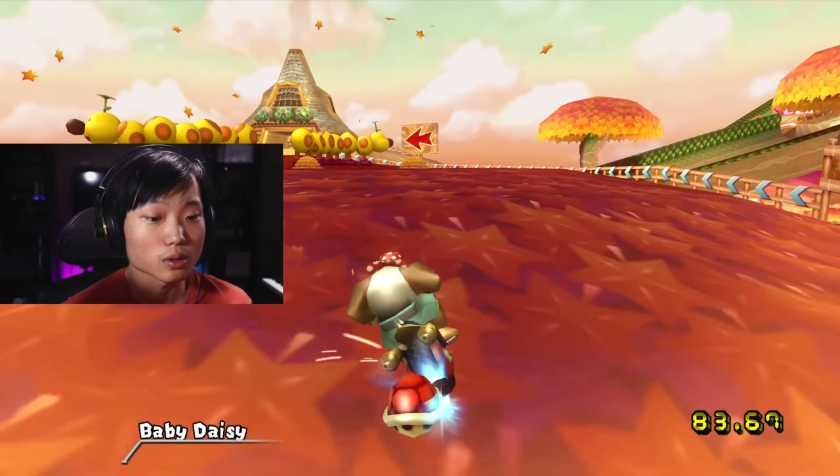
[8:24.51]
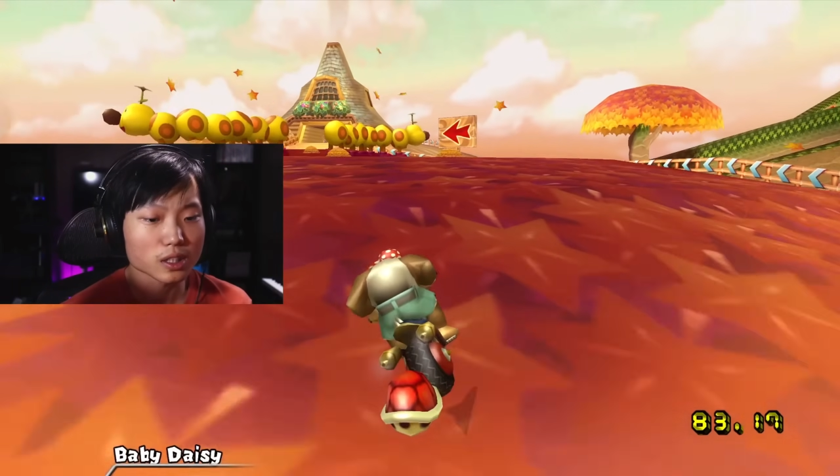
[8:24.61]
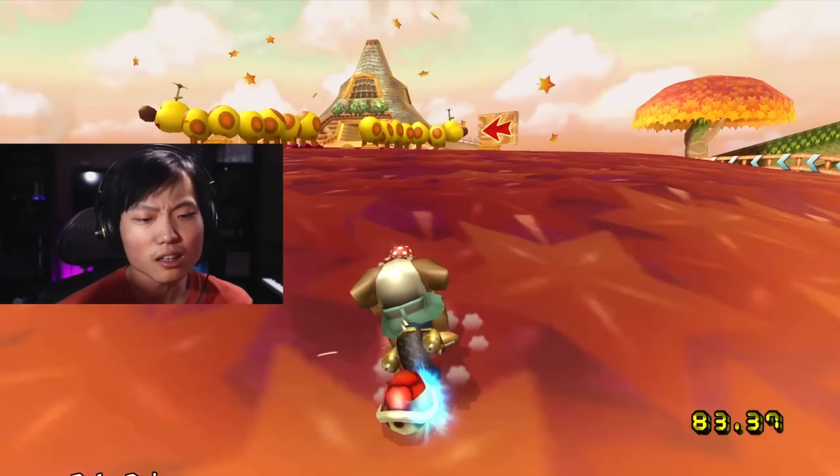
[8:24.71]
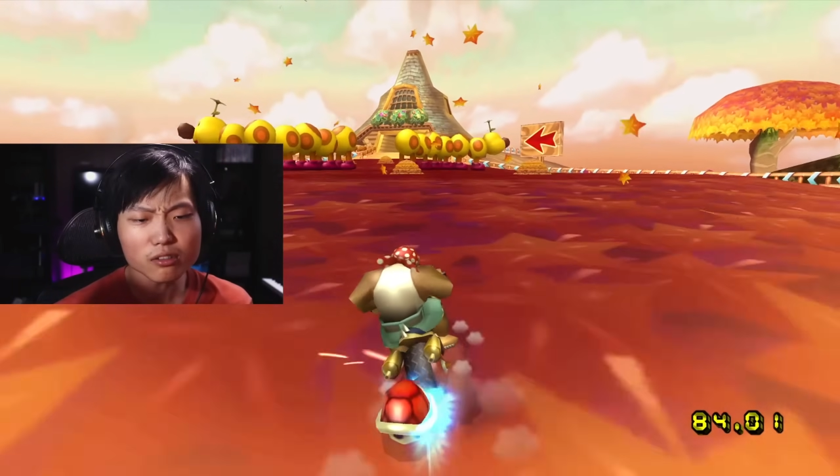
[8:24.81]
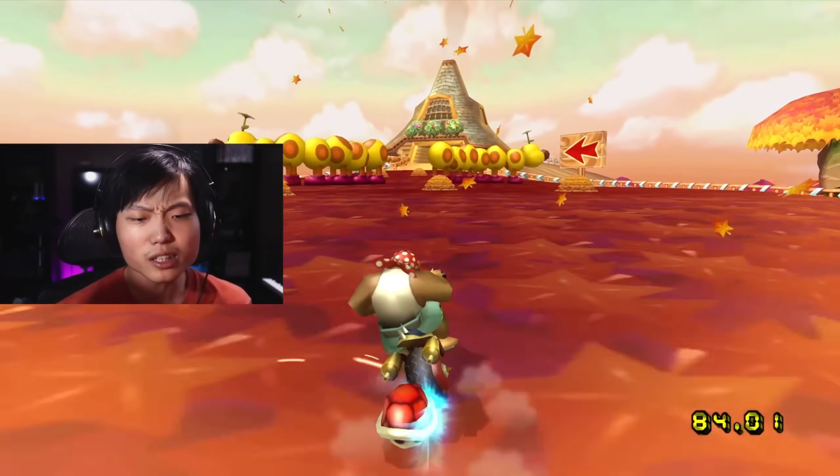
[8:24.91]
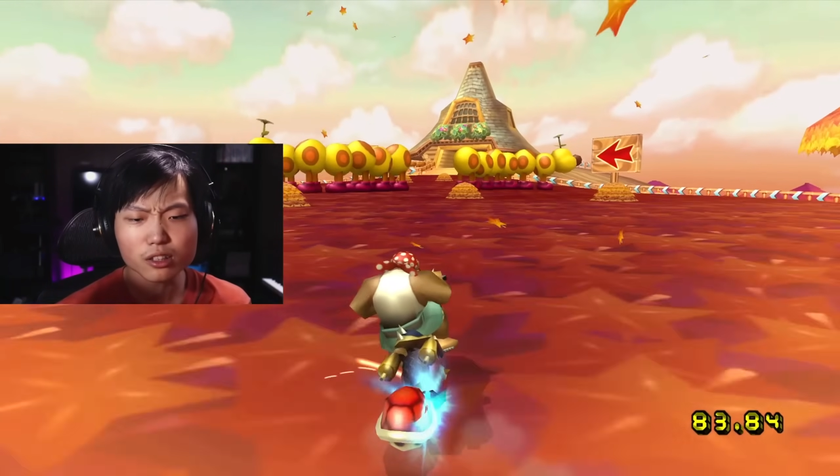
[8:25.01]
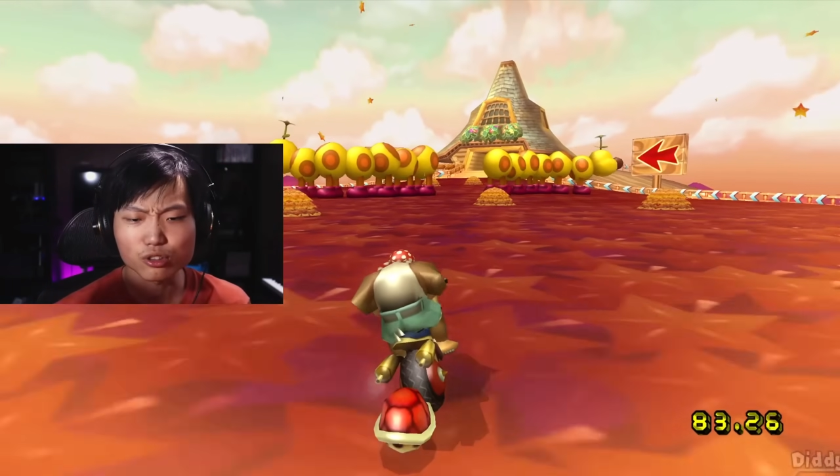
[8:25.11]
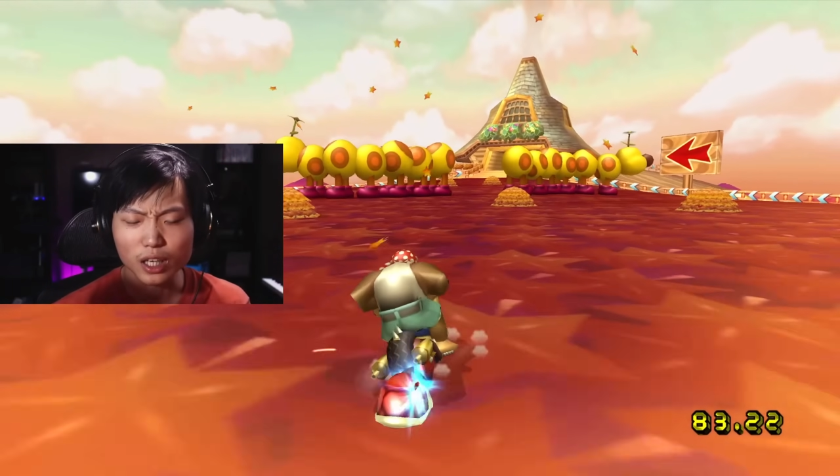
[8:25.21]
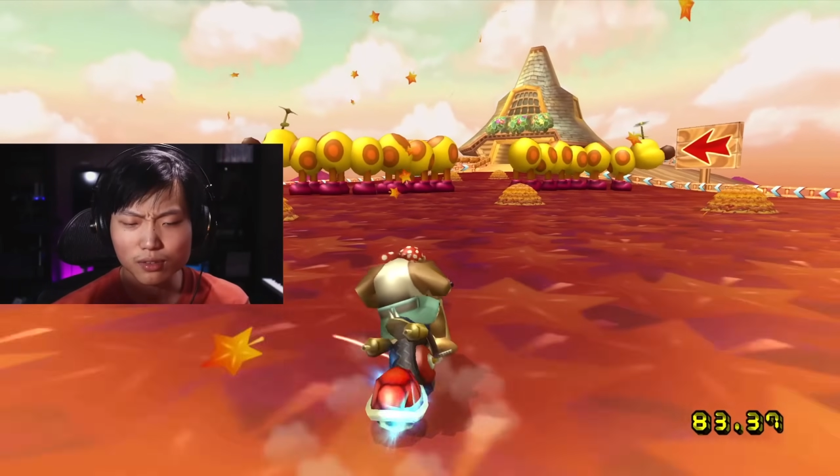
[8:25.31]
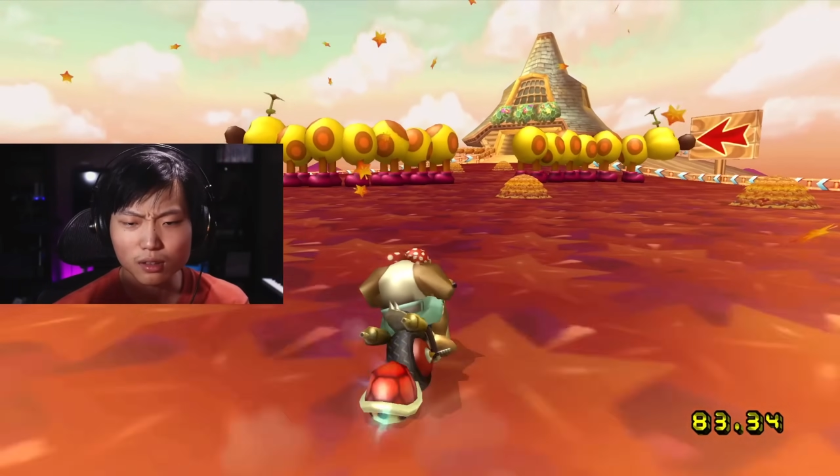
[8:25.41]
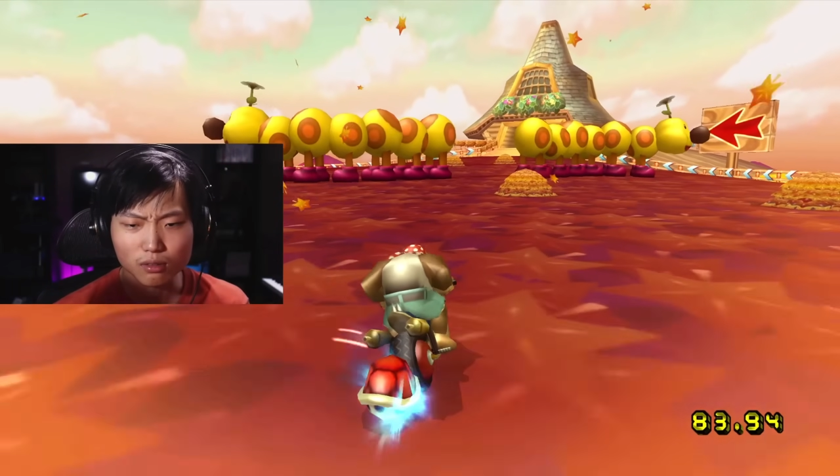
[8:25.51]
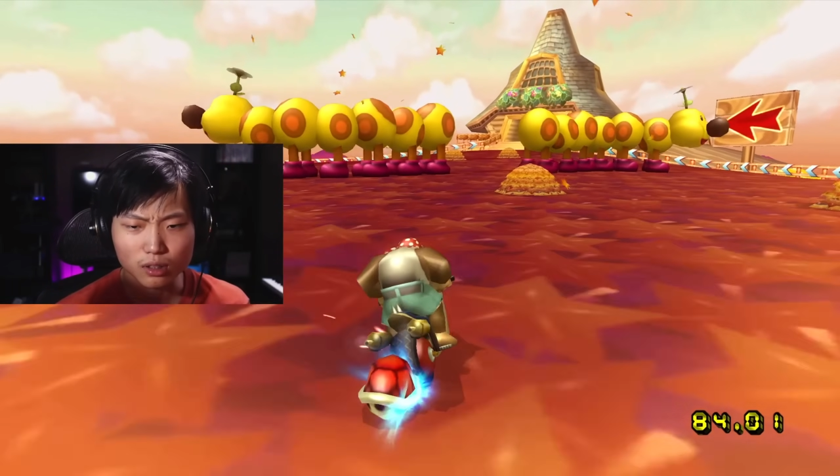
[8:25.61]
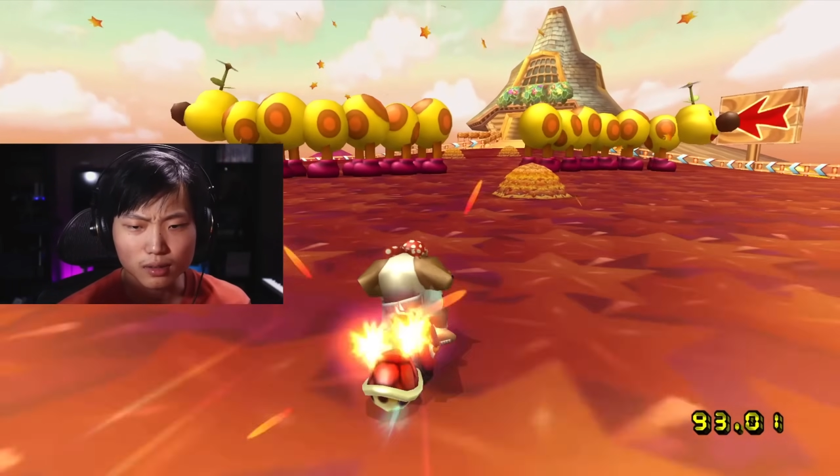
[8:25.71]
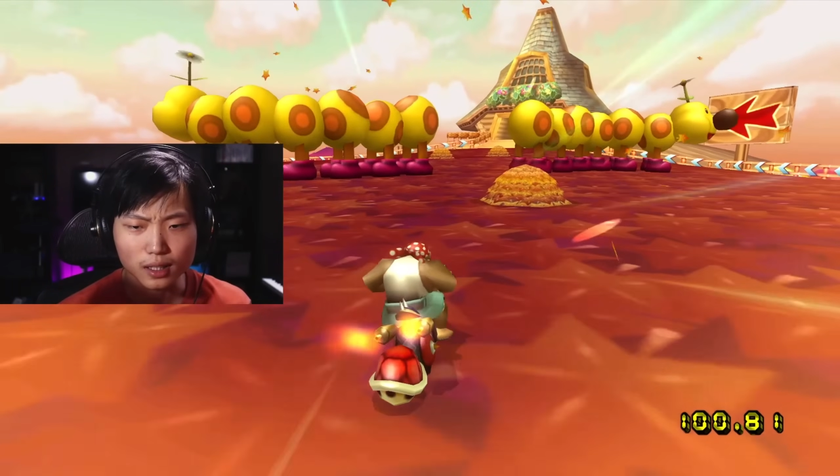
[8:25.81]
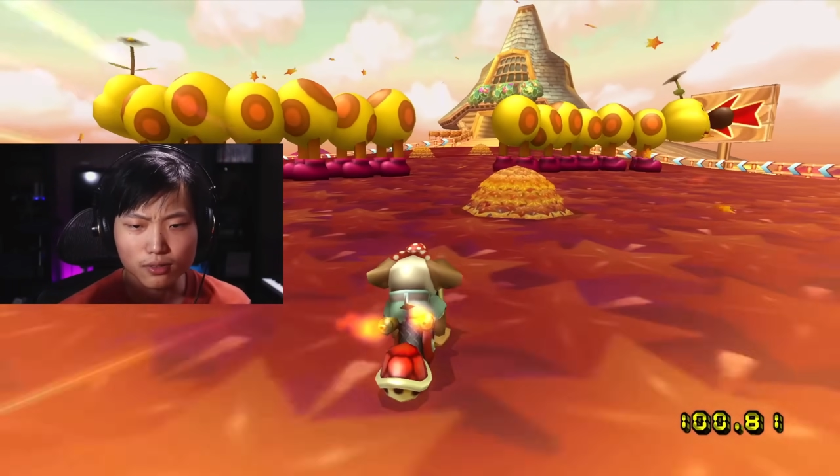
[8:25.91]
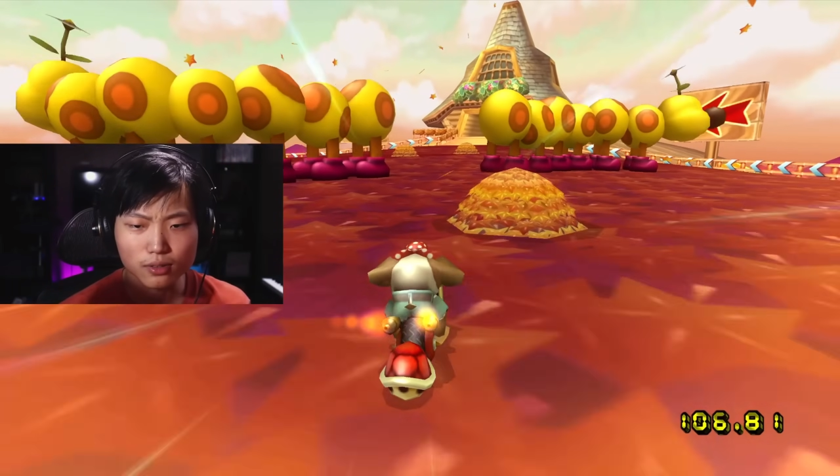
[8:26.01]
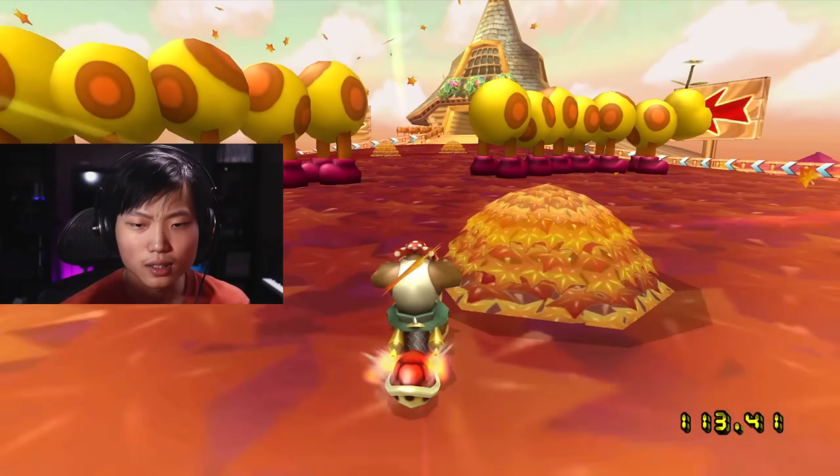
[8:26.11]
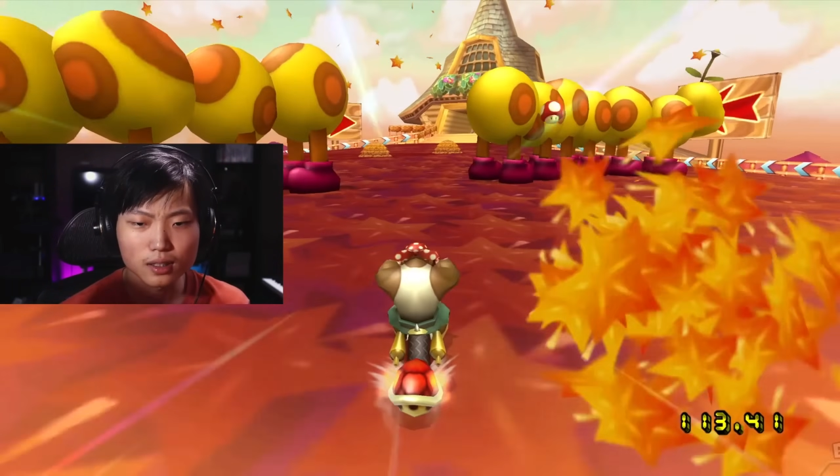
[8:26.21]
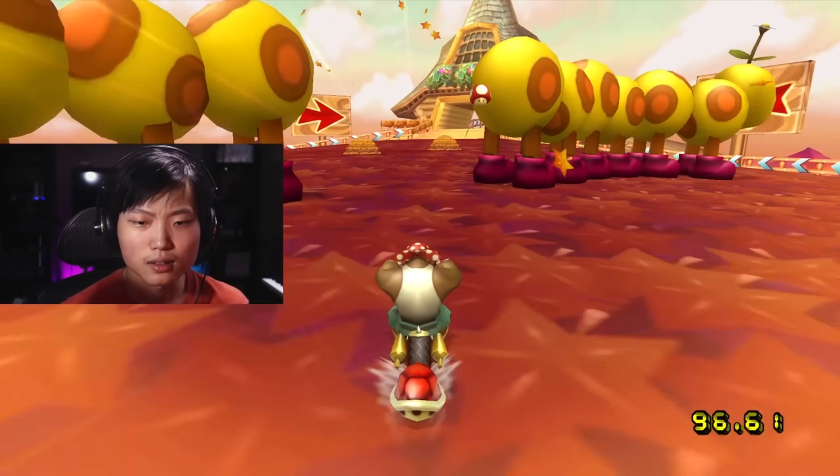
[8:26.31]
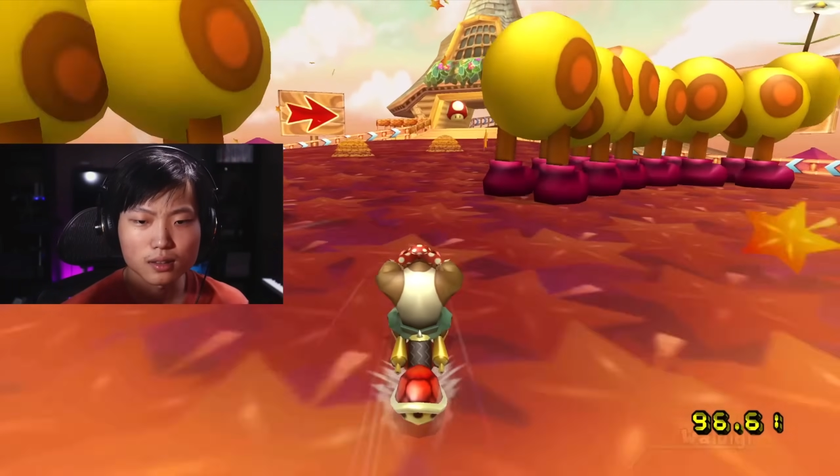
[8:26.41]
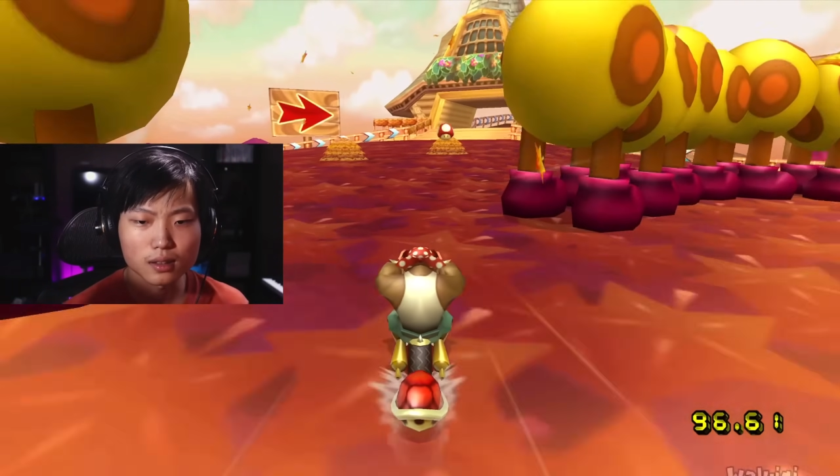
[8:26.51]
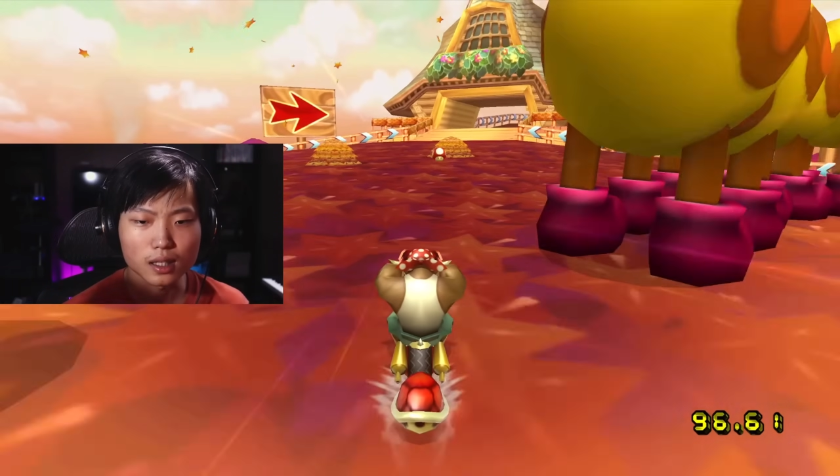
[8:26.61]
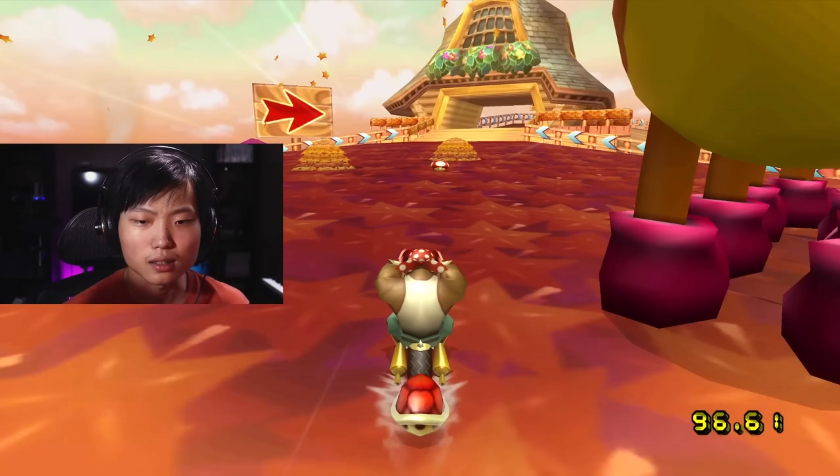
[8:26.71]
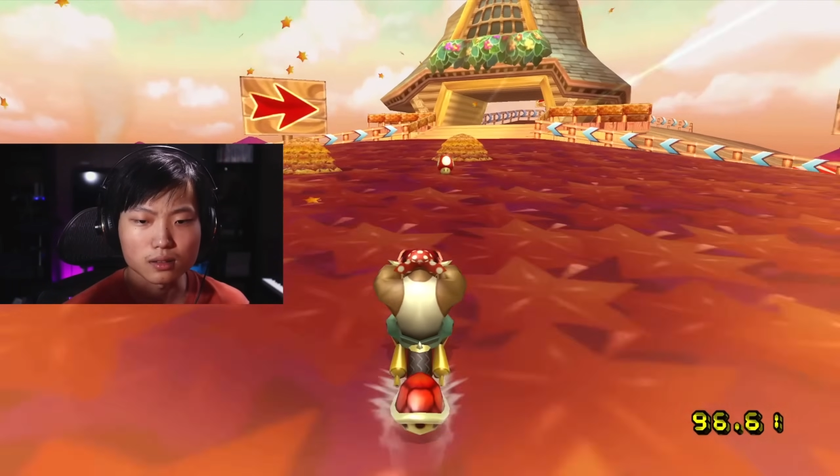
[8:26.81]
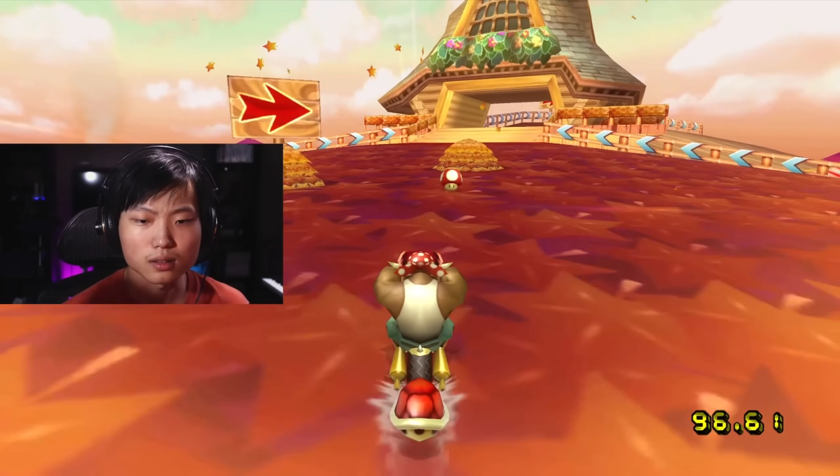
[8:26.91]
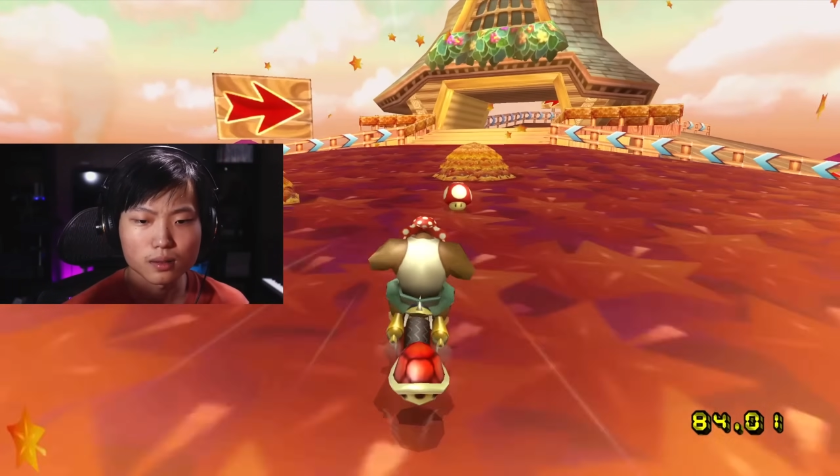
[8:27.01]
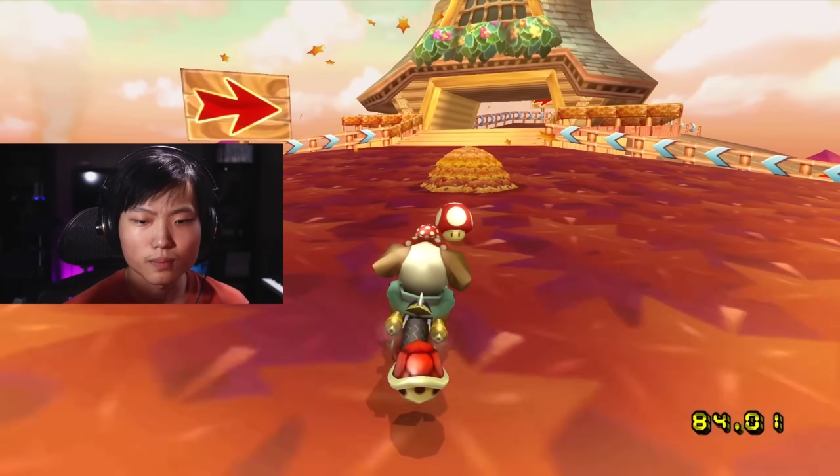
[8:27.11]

It's kind of like driving in real life, actually.